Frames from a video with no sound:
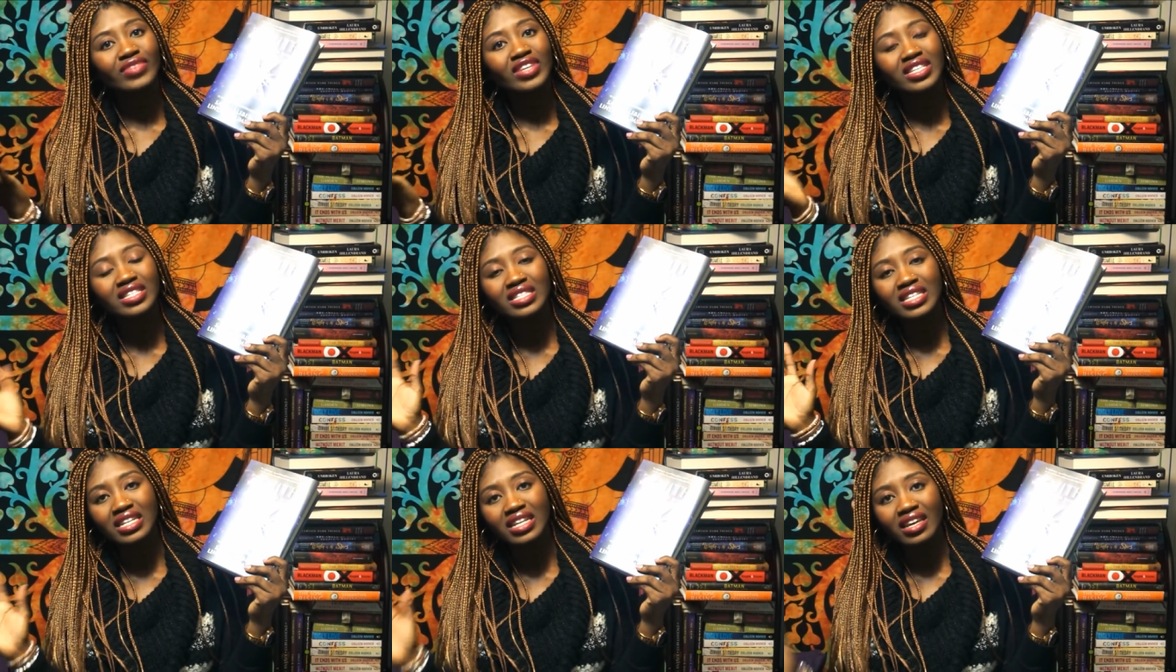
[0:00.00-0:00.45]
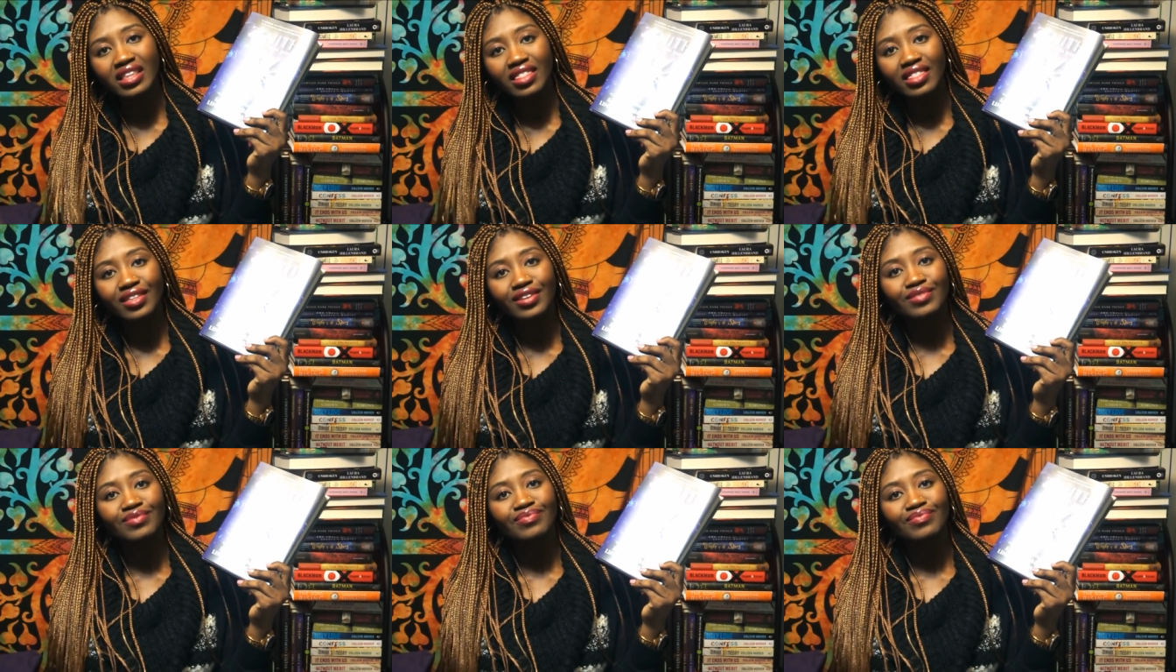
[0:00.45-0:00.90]

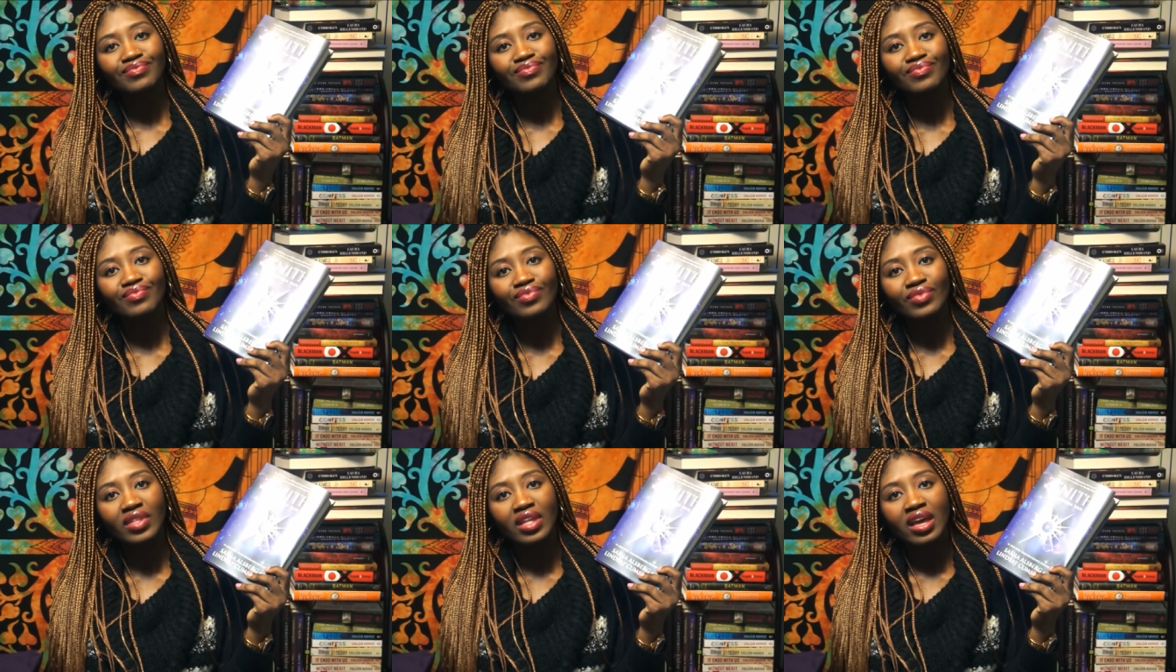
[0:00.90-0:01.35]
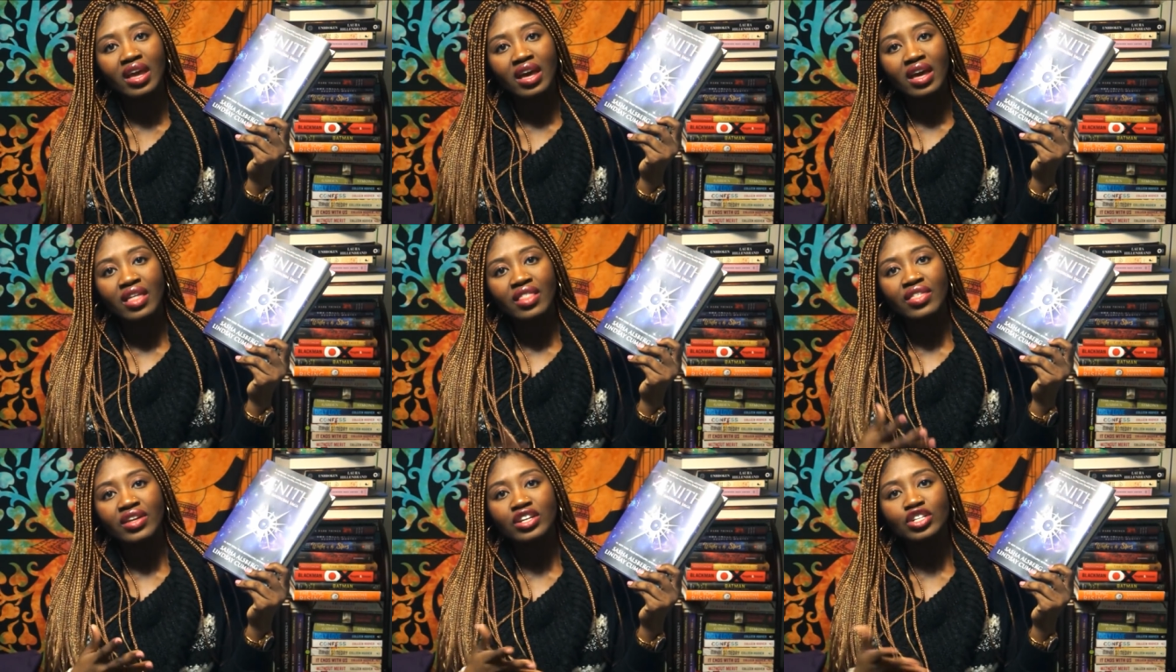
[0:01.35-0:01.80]
Zenith
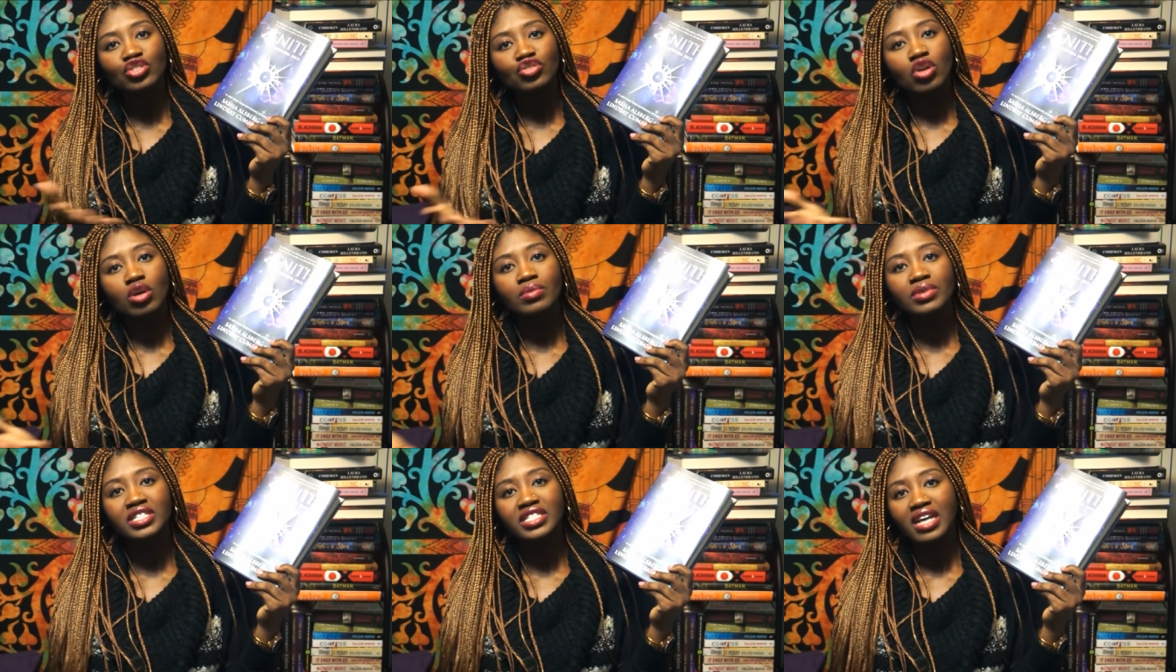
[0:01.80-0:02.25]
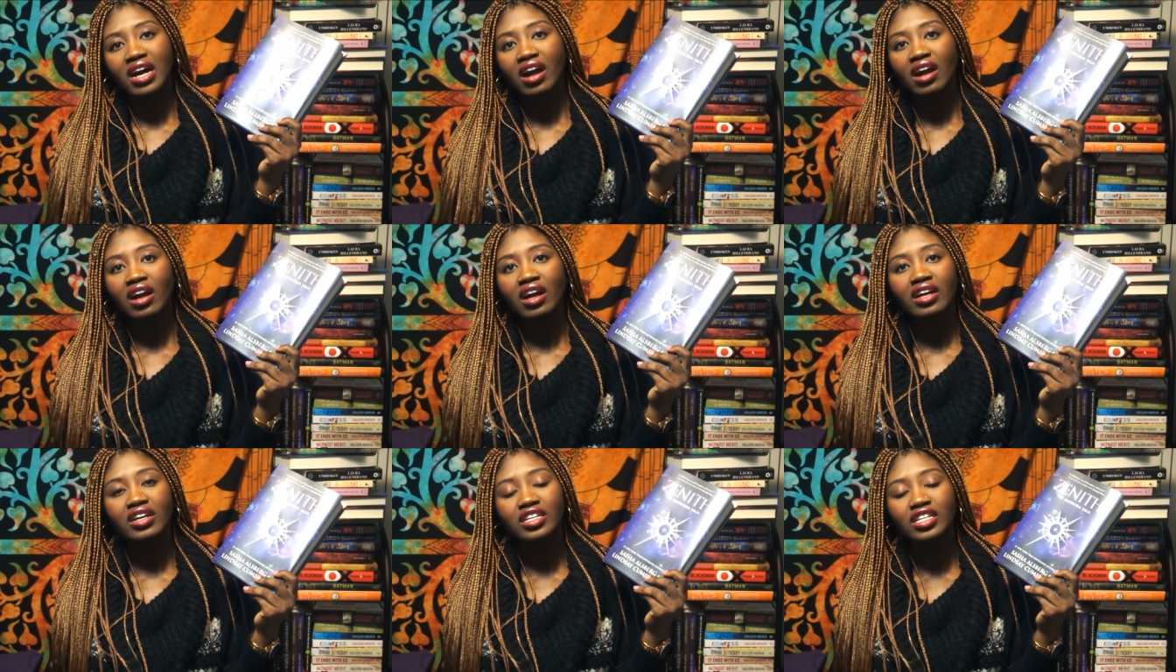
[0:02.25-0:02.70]
the Androma
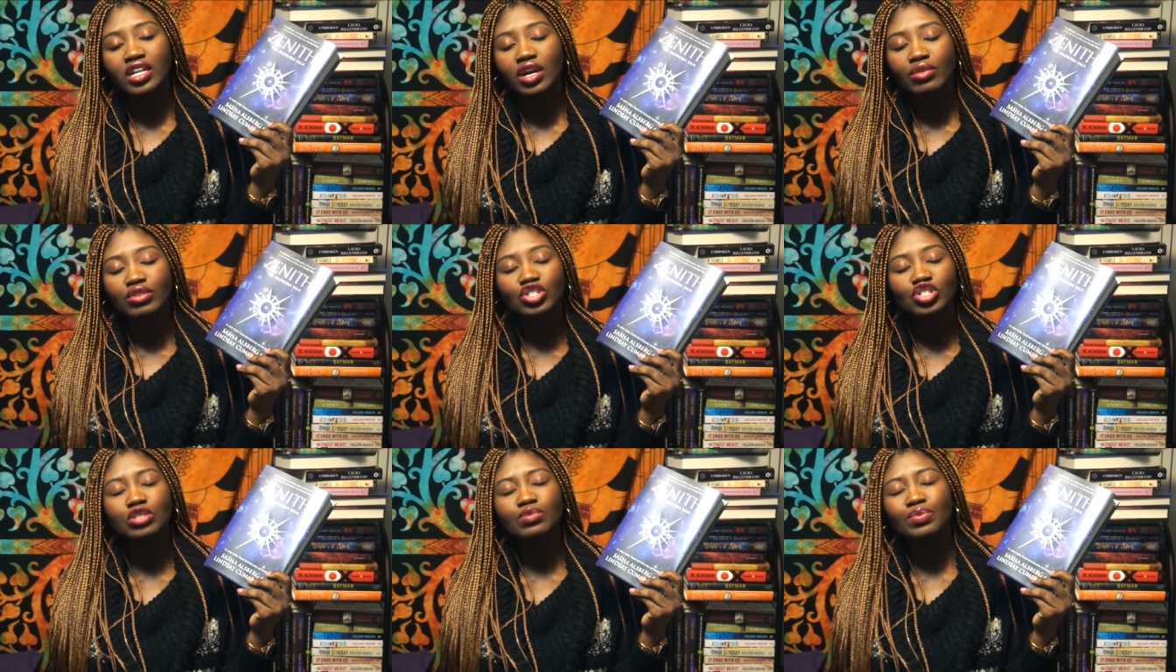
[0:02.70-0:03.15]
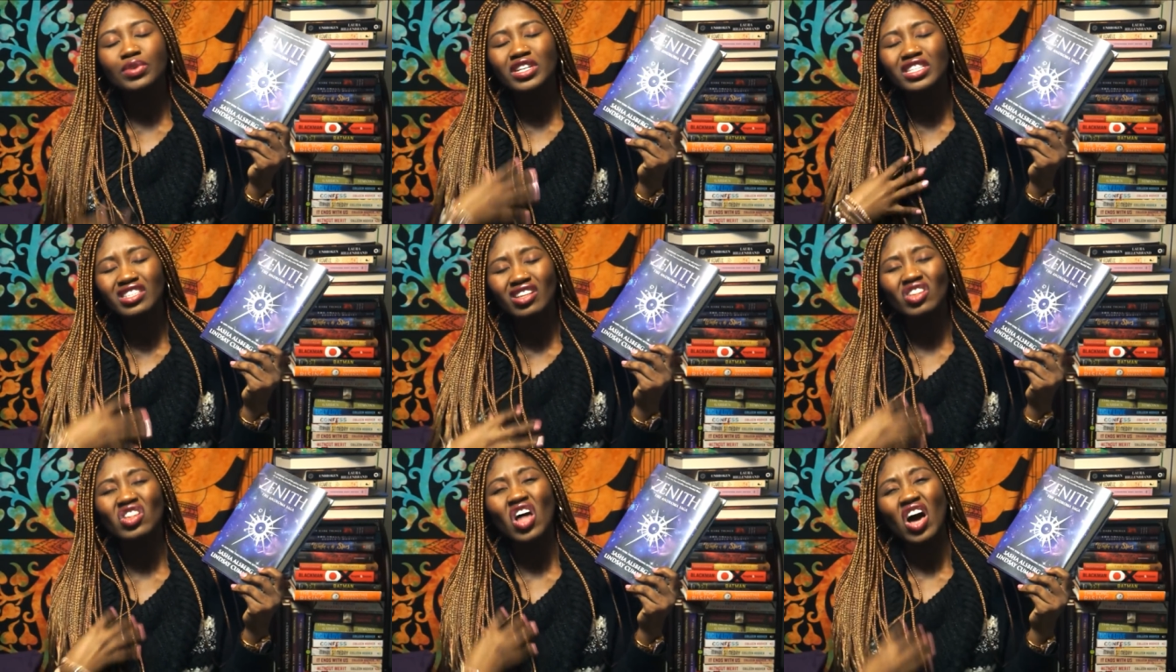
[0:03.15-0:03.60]
Saga. You know, it just brings
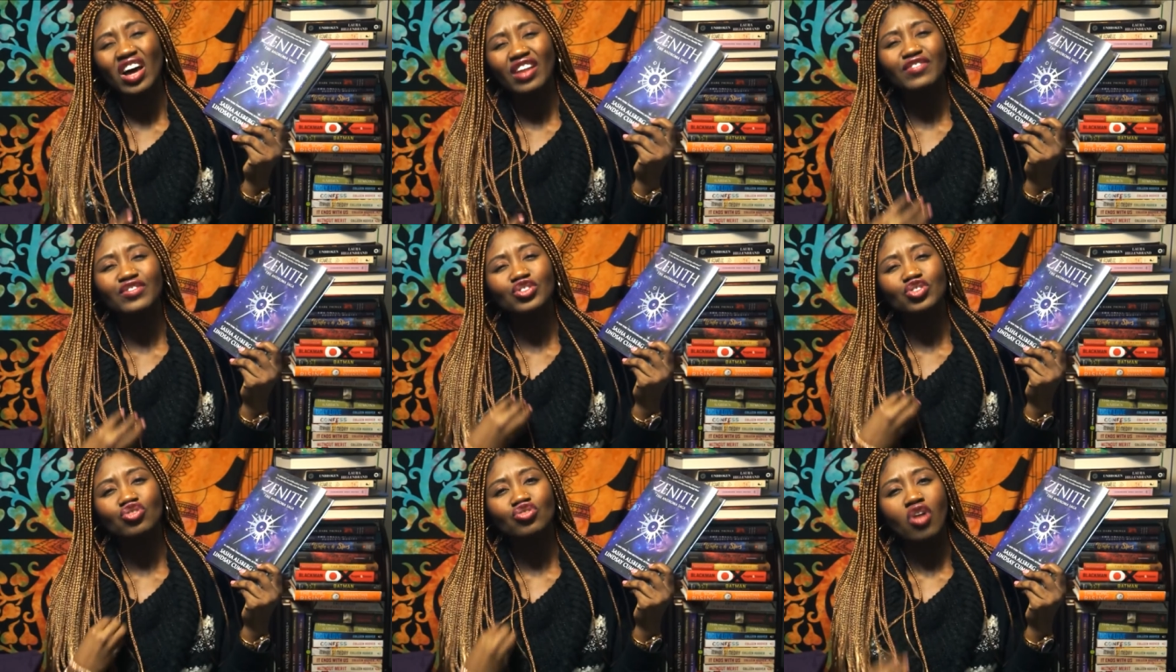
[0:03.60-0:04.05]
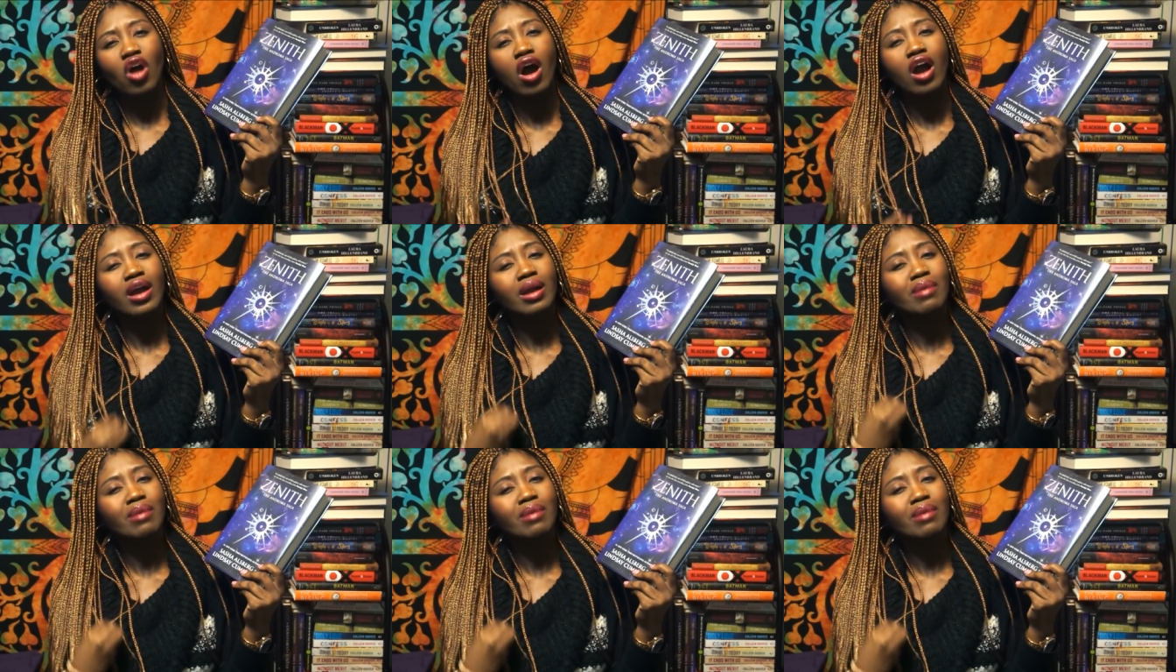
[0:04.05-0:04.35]
a lot of strong